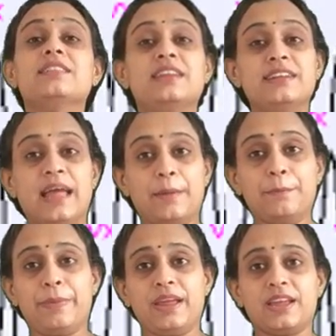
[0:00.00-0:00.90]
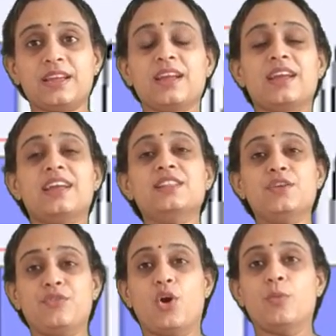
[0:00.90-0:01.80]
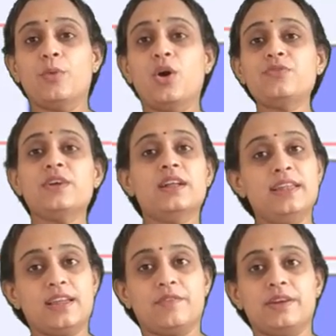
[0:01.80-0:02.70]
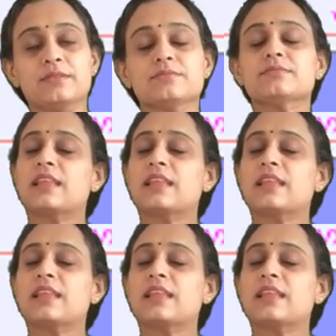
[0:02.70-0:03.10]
the damping in the form of liquid.